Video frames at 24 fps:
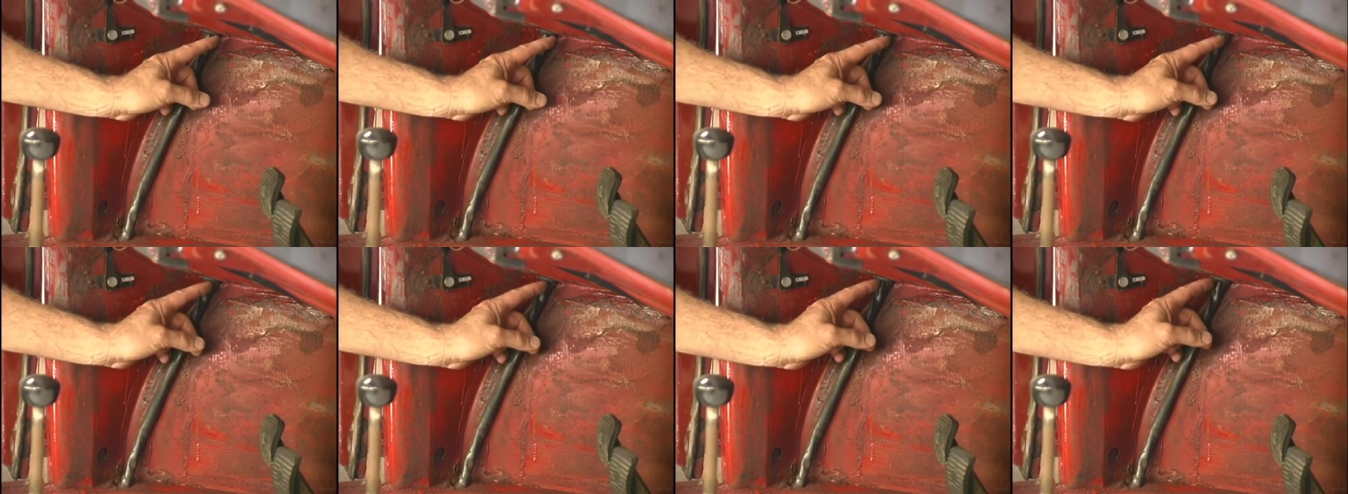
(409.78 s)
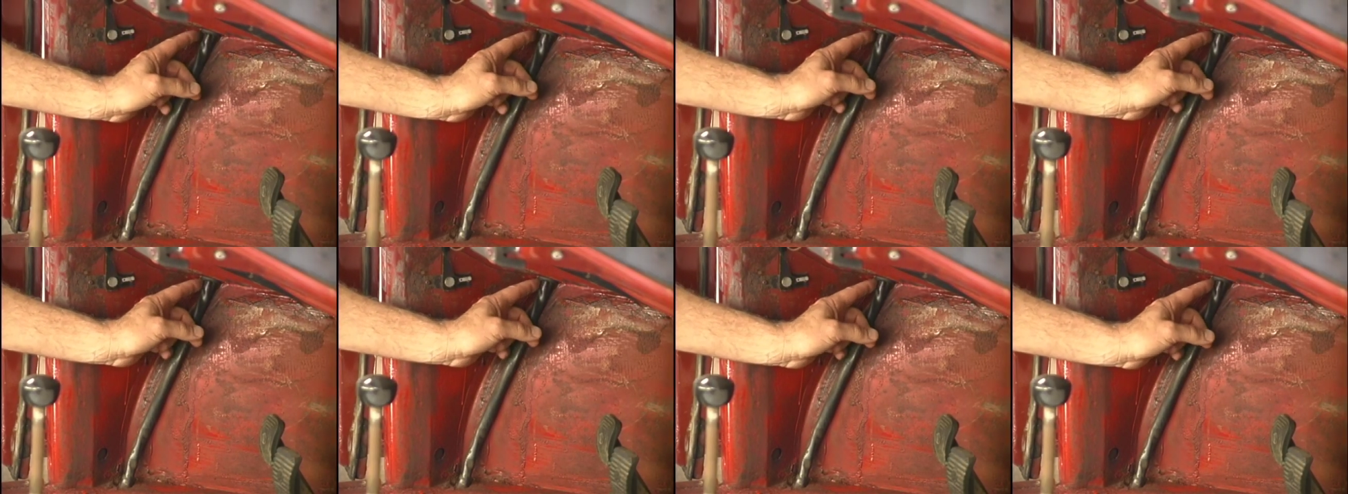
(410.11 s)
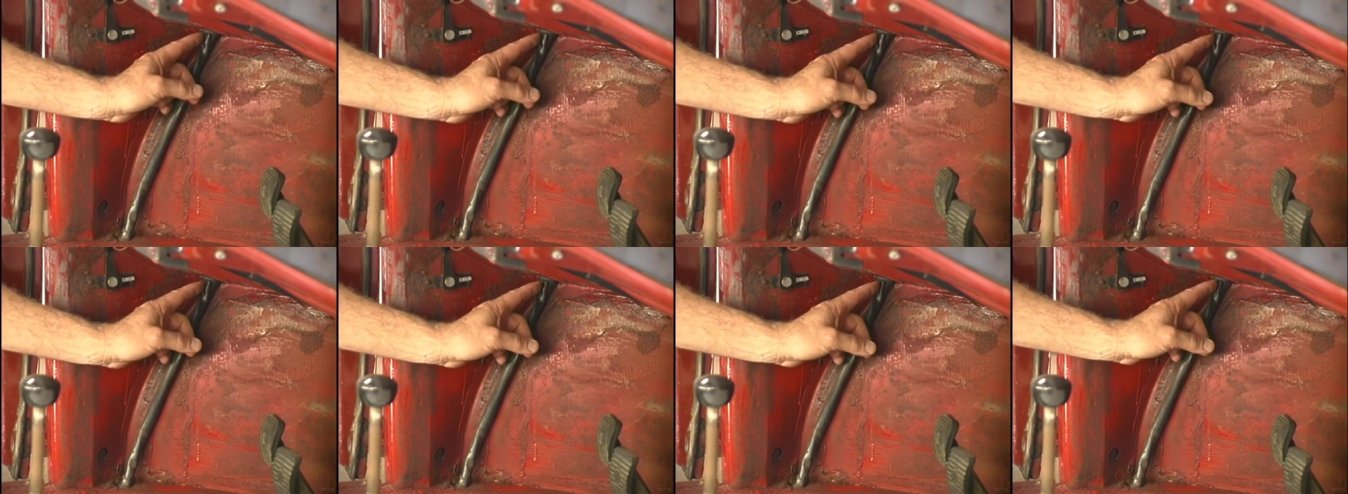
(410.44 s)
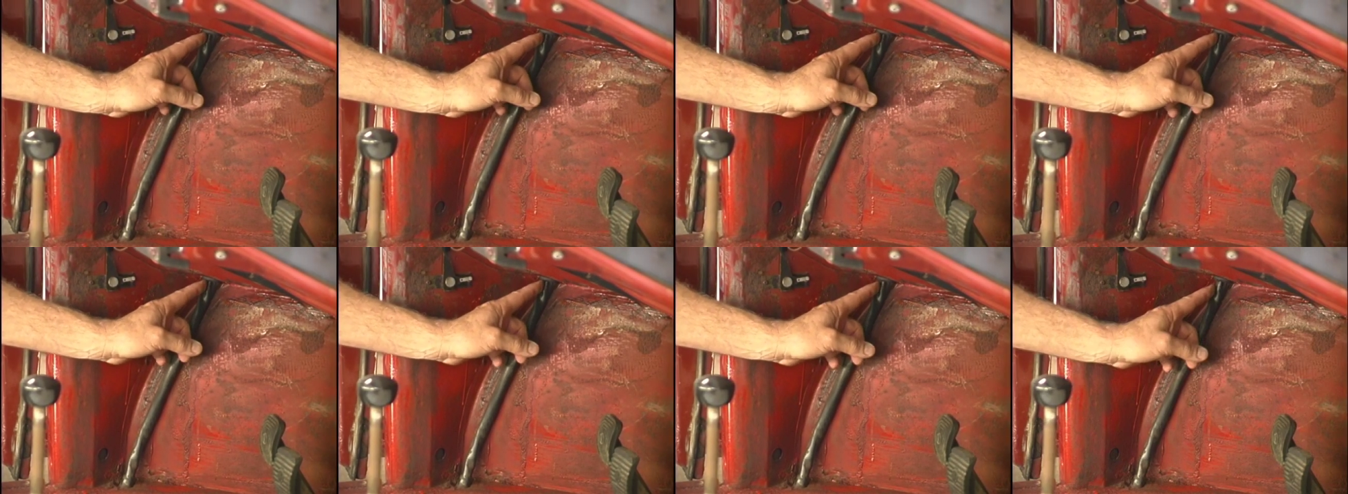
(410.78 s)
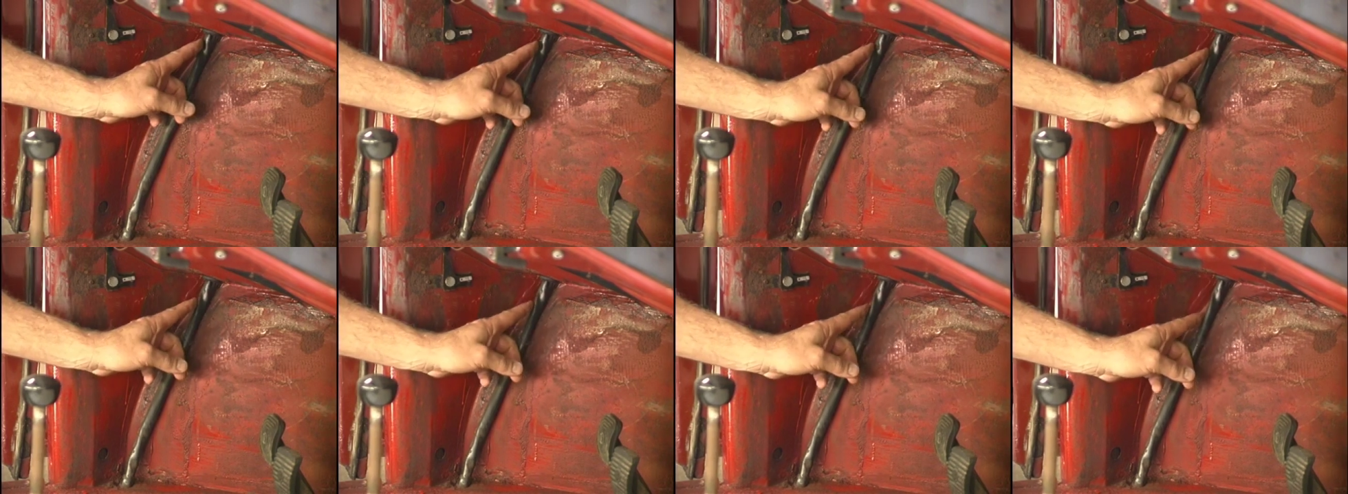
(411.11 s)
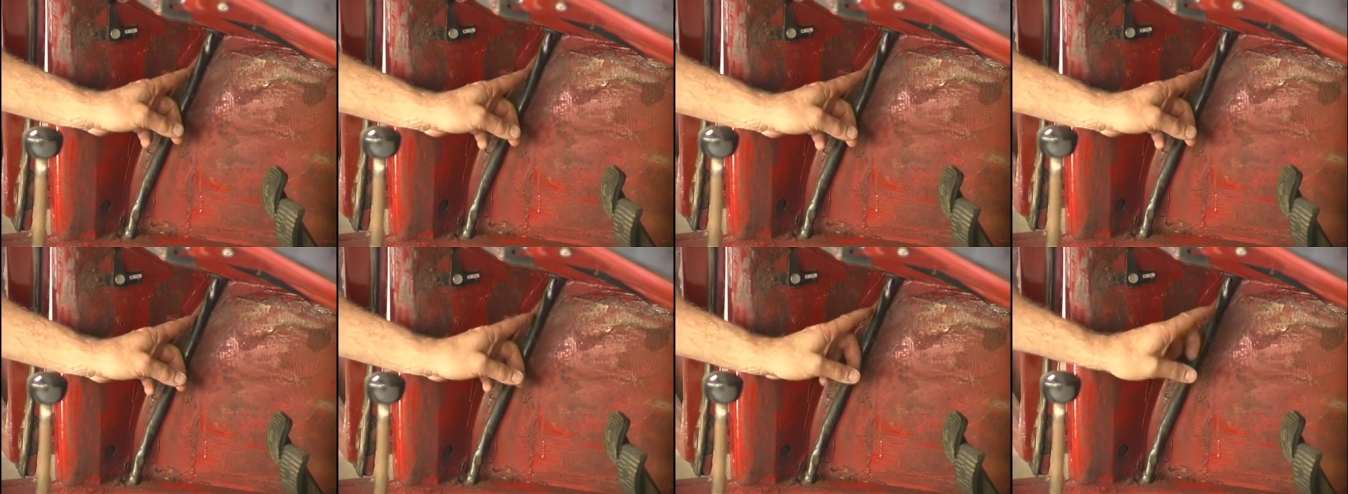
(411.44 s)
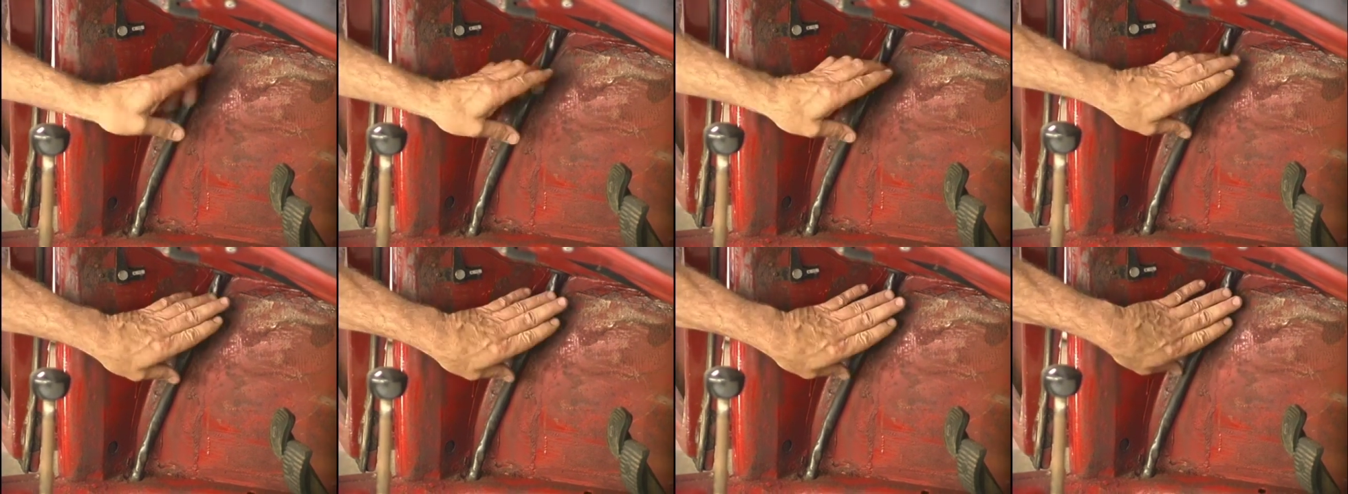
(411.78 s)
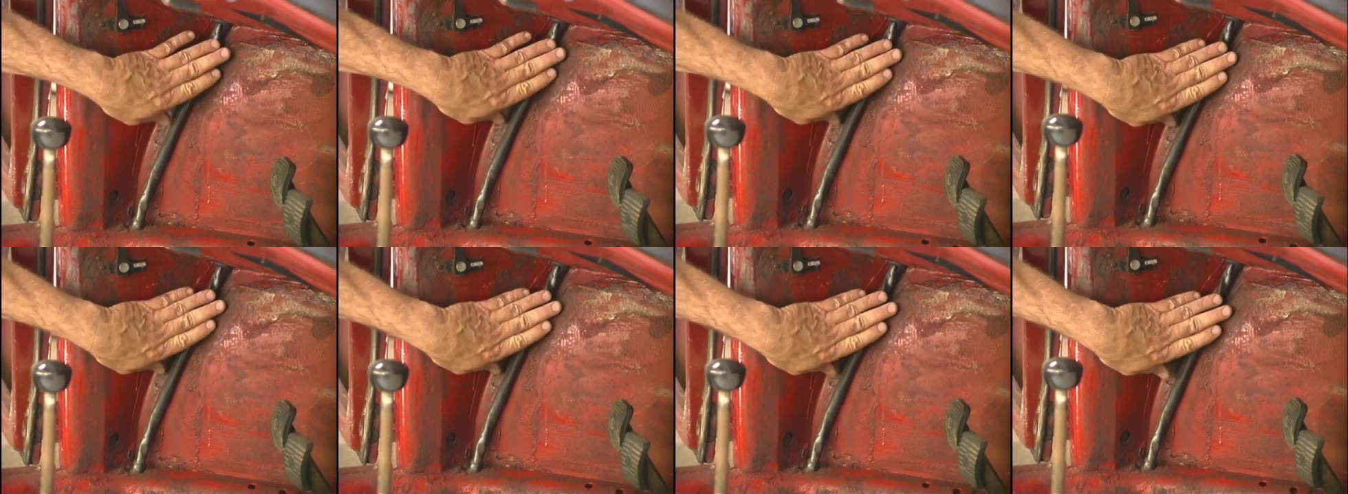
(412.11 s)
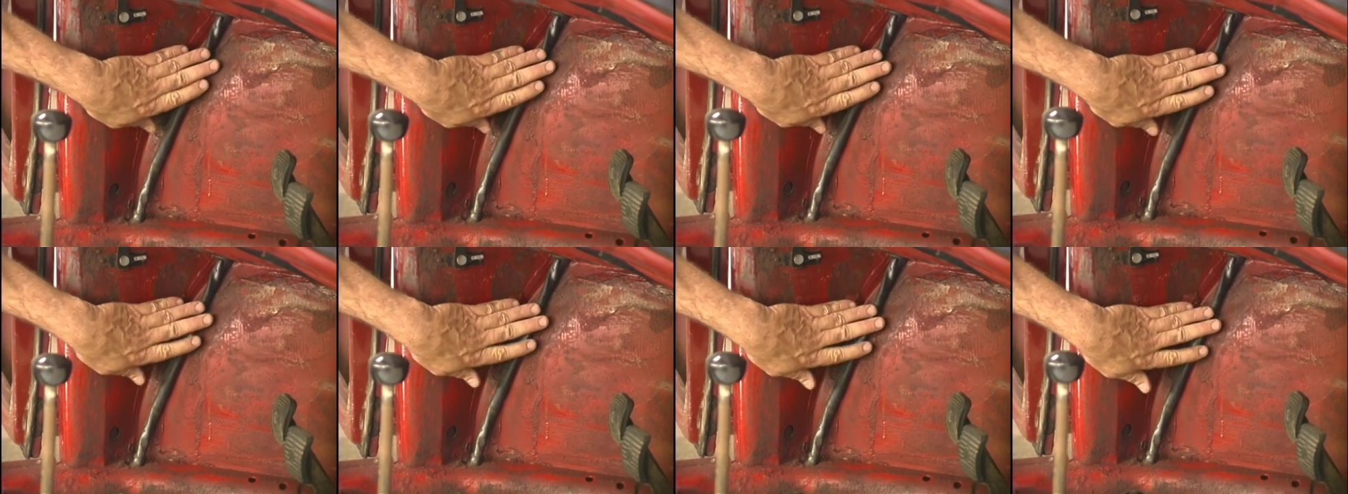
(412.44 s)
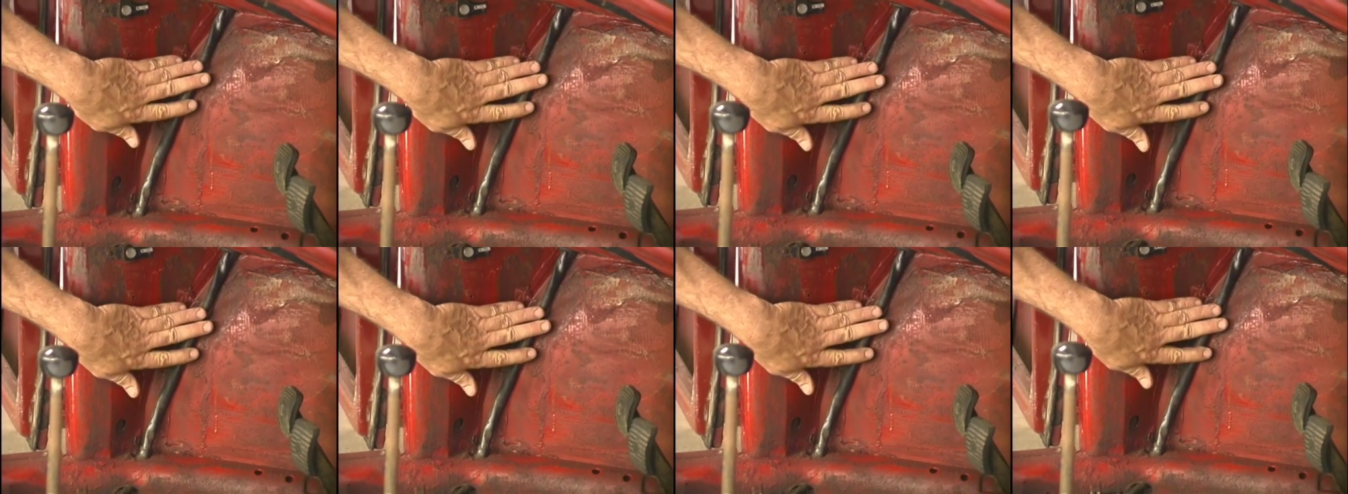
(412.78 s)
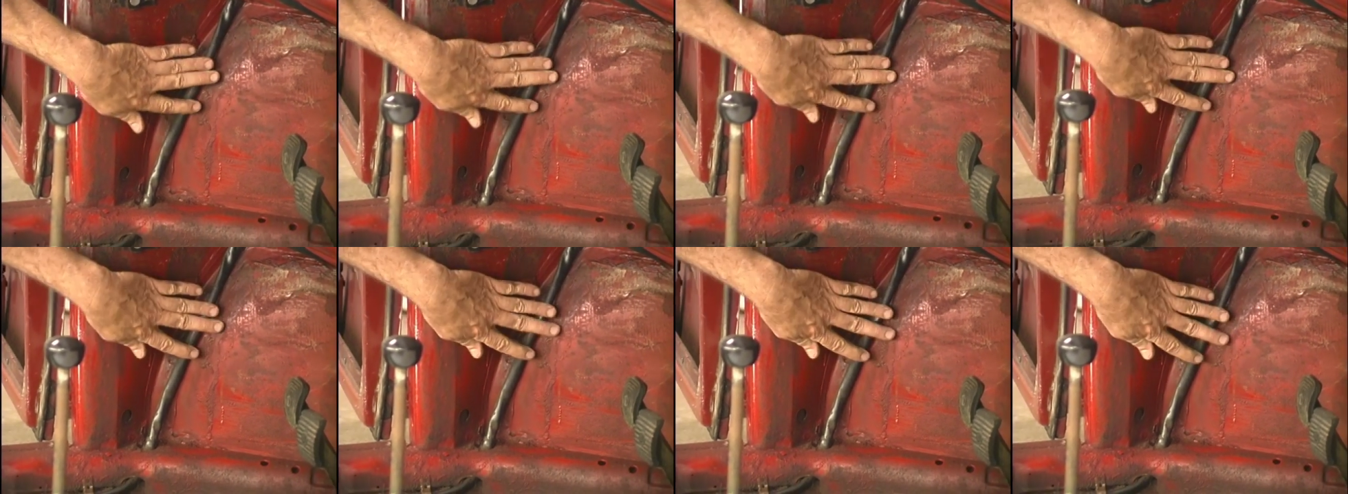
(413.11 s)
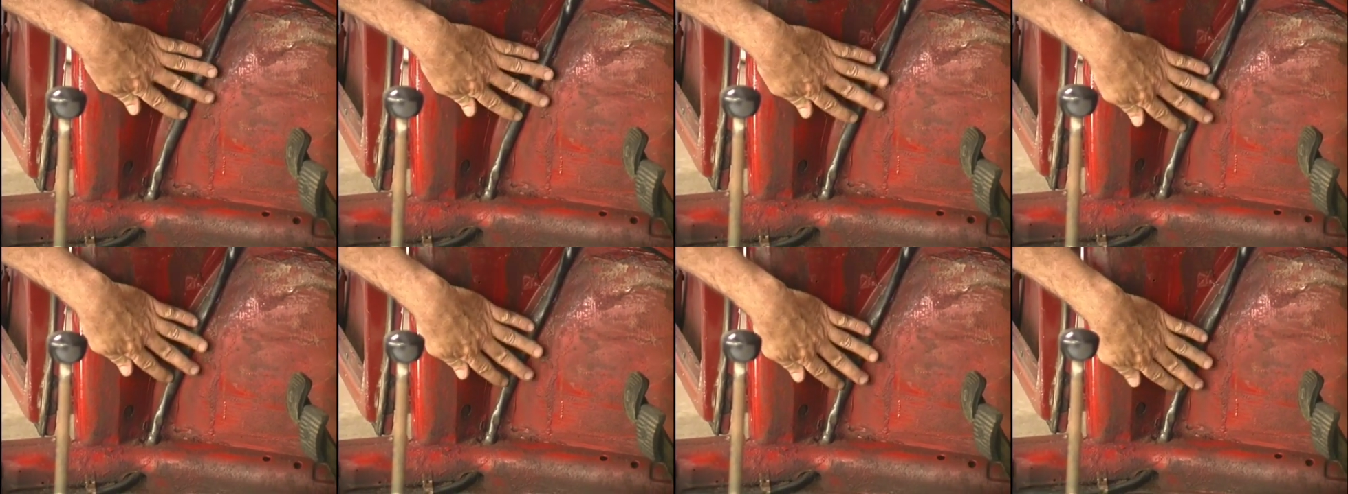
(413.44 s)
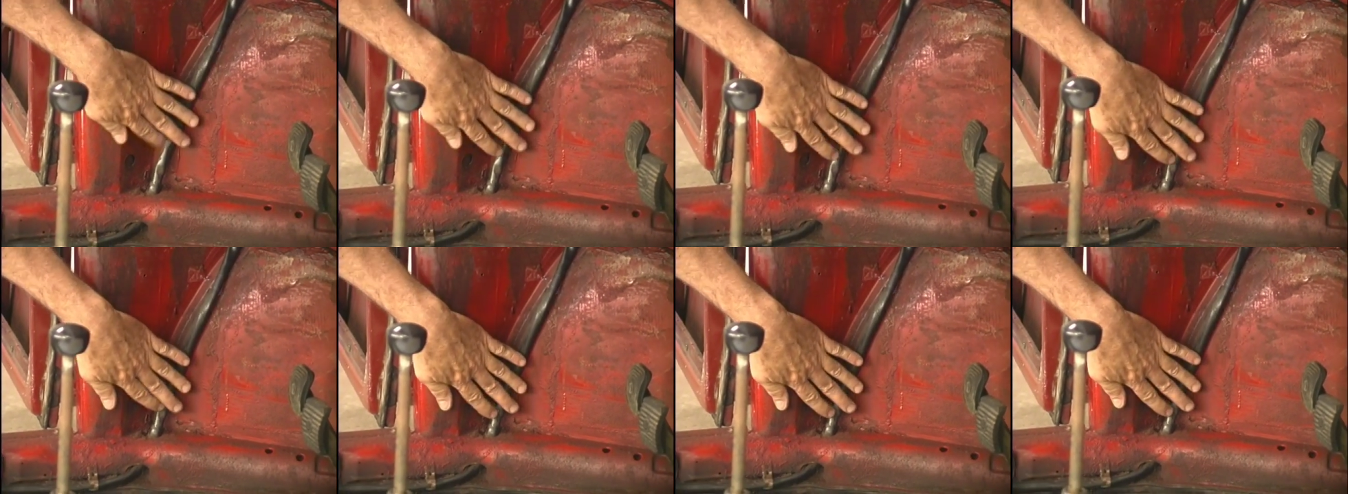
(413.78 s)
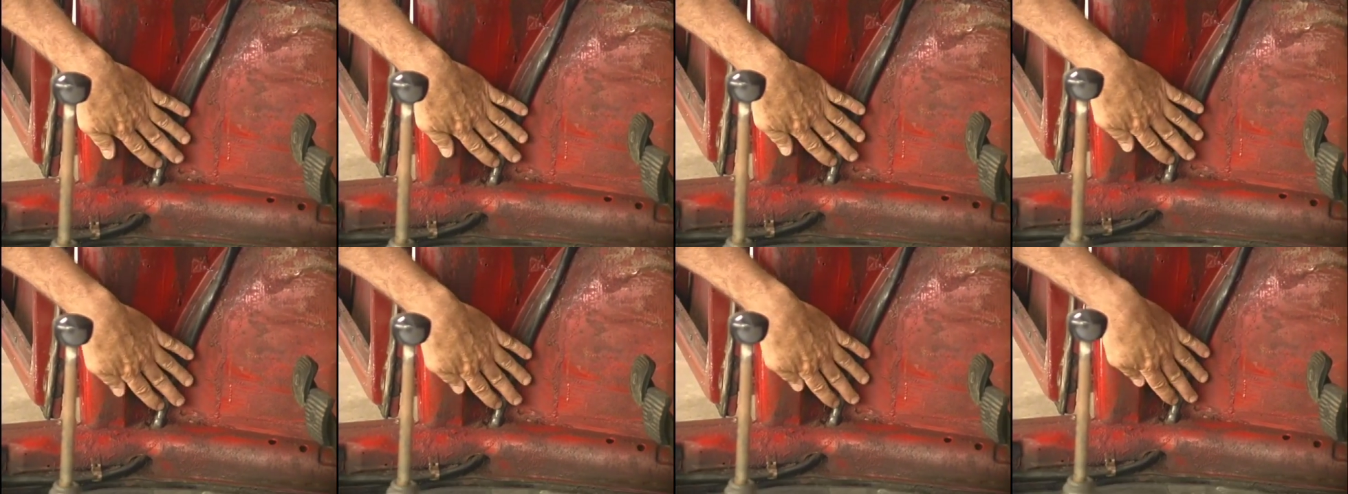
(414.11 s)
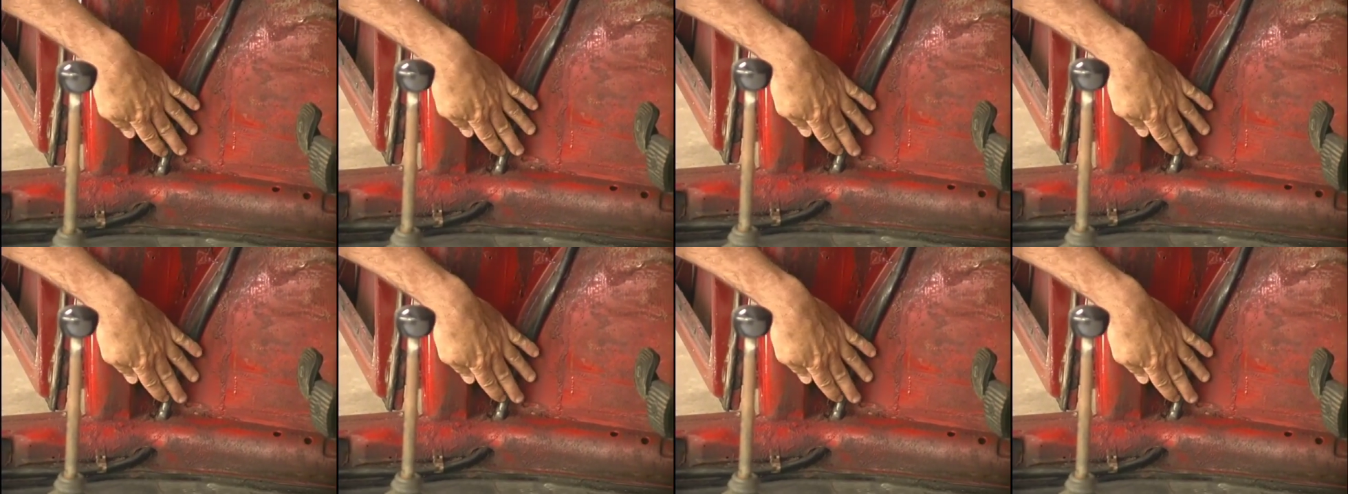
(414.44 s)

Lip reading: (no speaker visible)